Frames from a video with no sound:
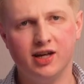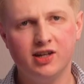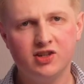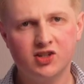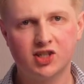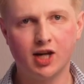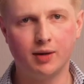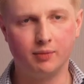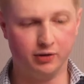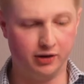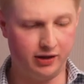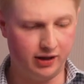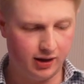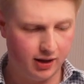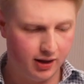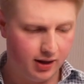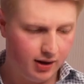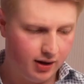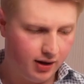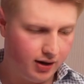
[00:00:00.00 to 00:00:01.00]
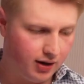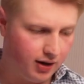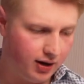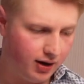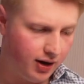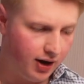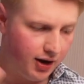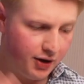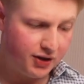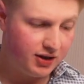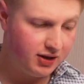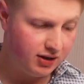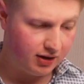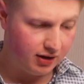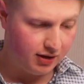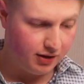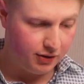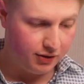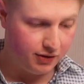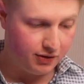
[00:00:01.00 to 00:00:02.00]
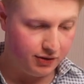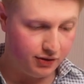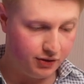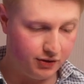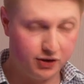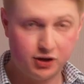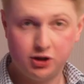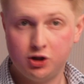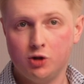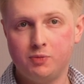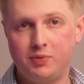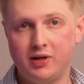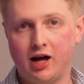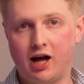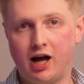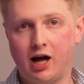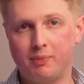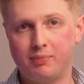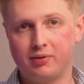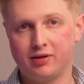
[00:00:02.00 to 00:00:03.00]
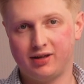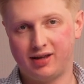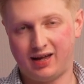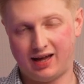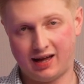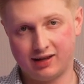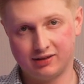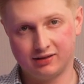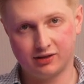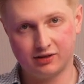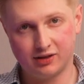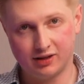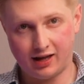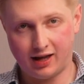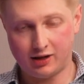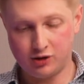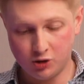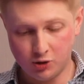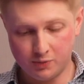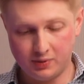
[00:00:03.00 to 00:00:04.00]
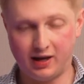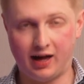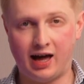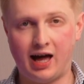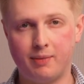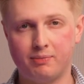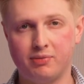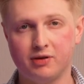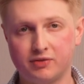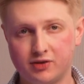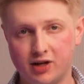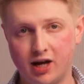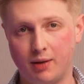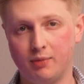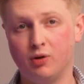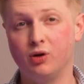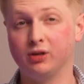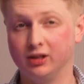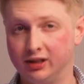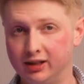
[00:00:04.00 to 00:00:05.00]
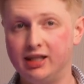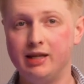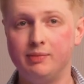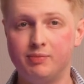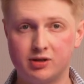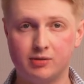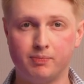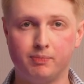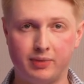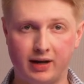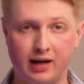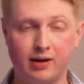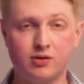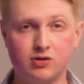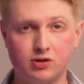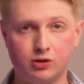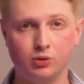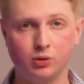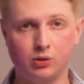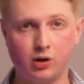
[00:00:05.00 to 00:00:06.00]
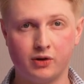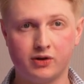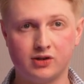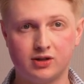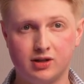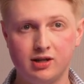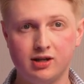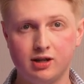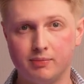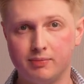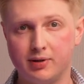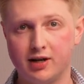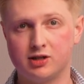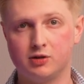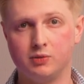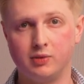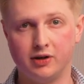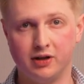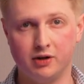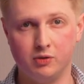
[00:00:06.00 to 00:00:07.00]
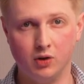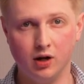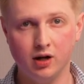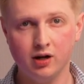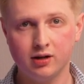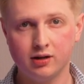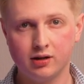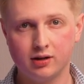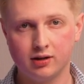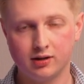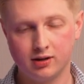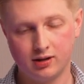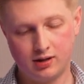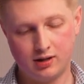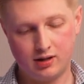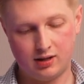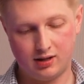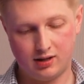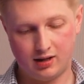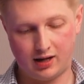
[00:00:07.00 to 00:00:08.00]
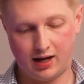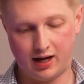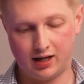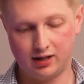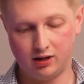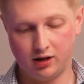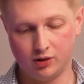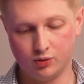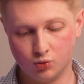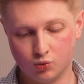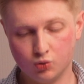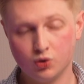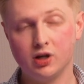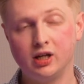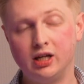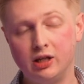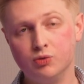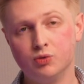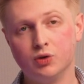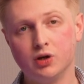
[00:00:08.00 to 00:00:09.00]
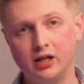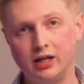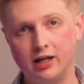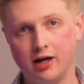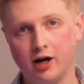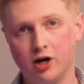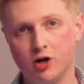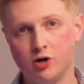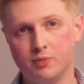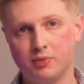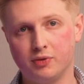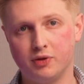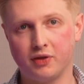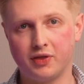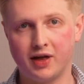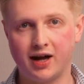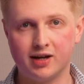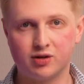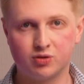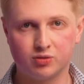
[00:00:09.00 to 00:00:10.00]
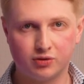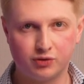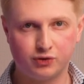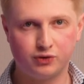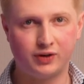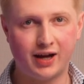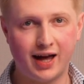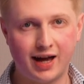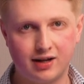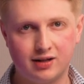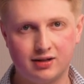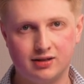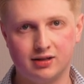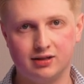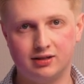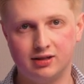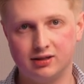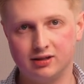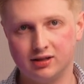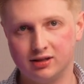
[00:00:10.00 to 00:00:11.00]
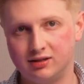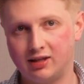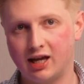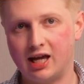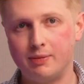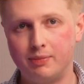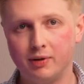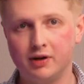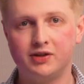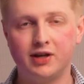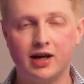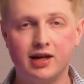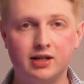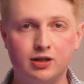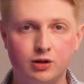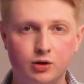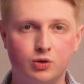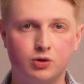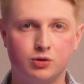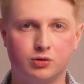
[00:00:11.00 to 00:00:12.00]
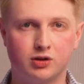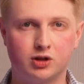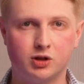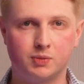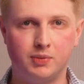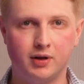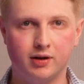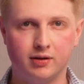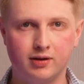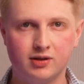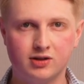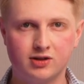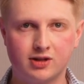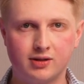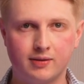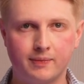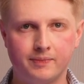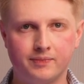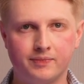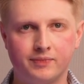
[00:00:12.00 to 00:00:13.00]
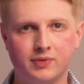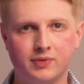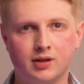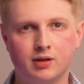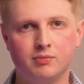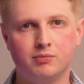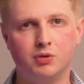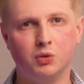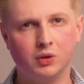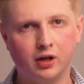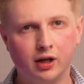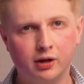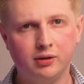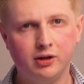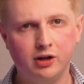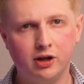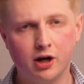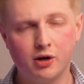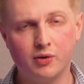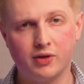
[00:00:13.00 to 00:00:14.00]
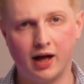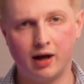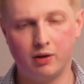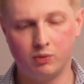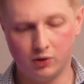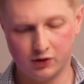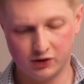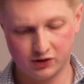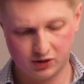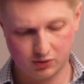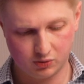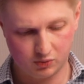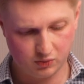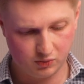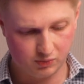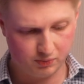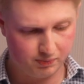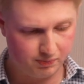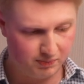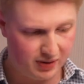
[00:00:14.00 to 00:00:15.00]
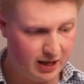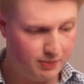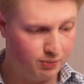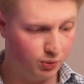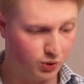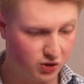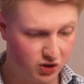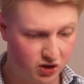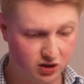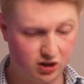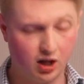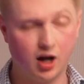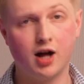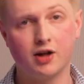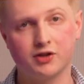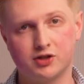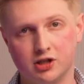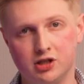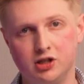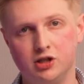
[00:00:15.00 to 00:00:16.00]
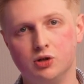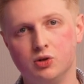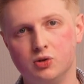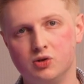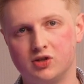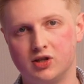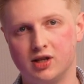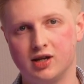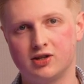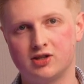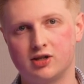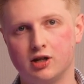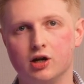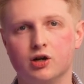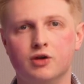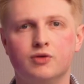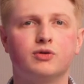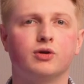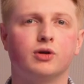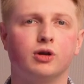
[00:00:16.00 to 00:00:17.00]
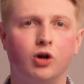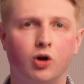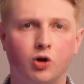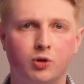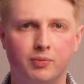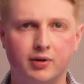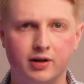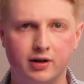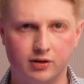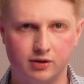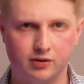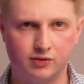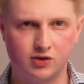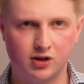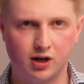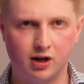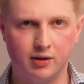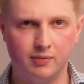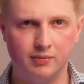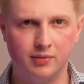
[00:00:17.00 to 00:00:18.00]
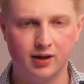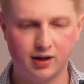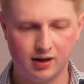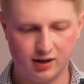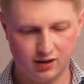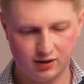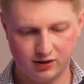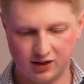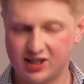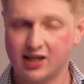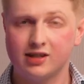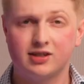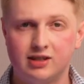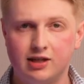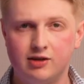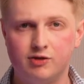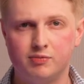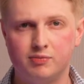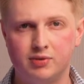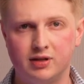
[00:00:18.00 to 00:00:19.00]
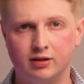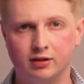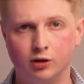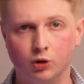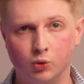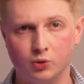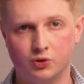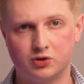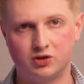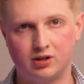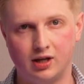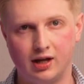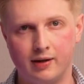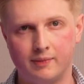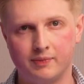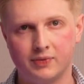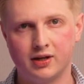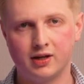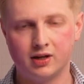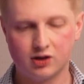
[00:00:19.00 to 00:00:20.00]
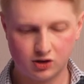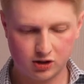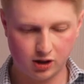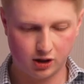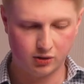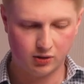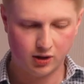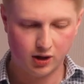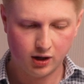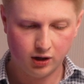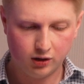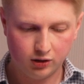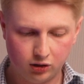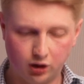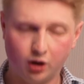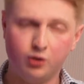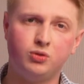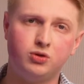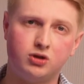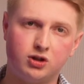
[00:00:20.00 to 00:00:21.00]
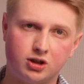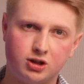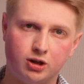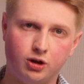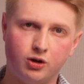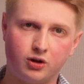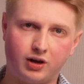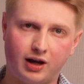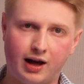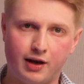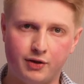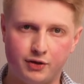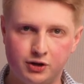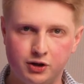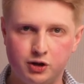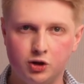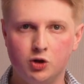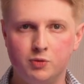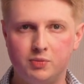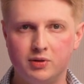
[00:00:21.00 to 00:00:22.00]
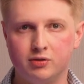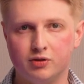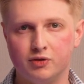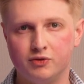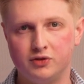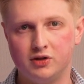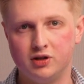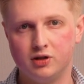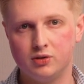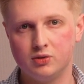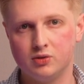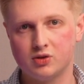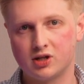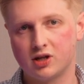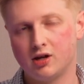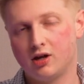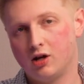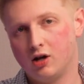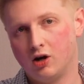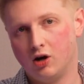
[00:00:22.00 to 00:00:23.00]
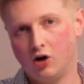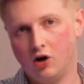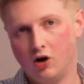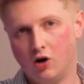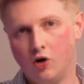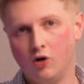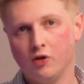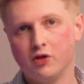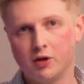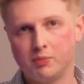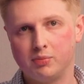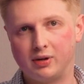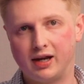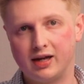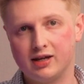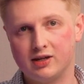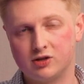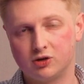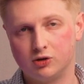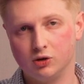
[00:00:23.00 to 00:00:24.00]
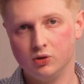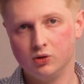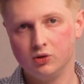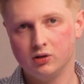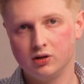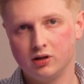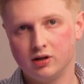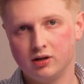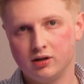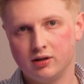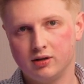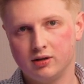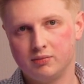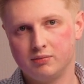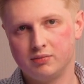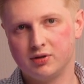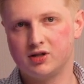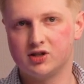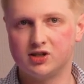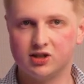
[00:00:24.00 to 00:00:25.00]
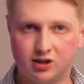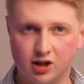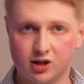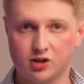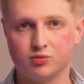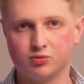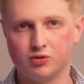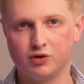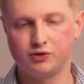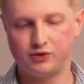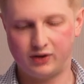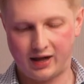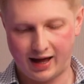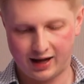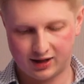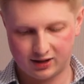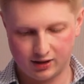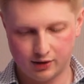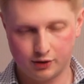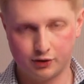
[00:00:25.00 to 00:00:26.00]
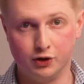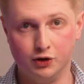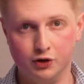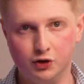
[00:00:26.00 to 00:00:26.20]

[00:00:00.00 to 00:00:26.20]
in summary, I think the Yubii Hub and the Yubii app have come on leaps and bounds, in all honesty, compared to where they were. And I really, really hope that that is reflected in the day-by-day user experience. But we'll only know that once people start to use this over a long period of time. This hasn't even been launched yet. So don't just look at the Yubii reviews on the Play Store, because it doesn't reflect the